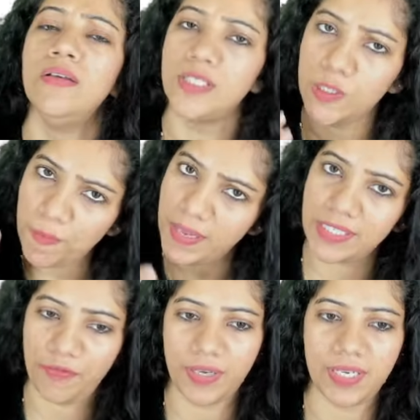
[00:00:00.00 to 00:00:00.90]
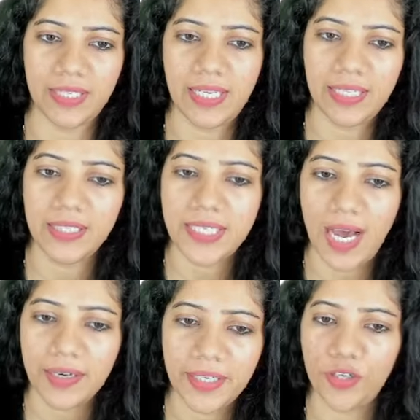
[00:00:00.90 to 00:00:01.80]
specifically the
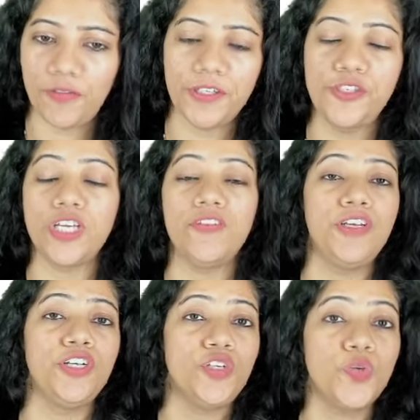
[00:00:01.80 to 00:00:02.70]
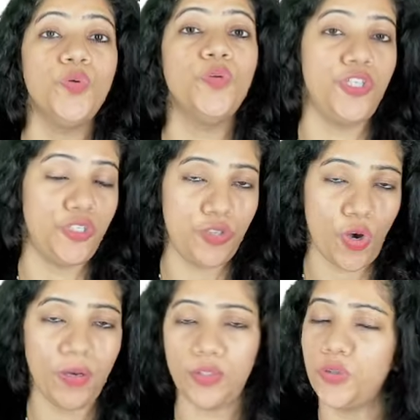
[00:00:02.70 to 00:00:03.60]
target of achieving
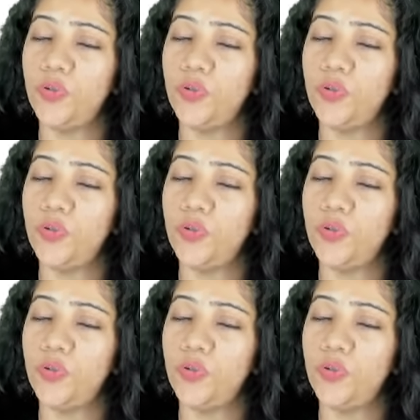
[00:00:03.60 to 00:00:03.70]
$2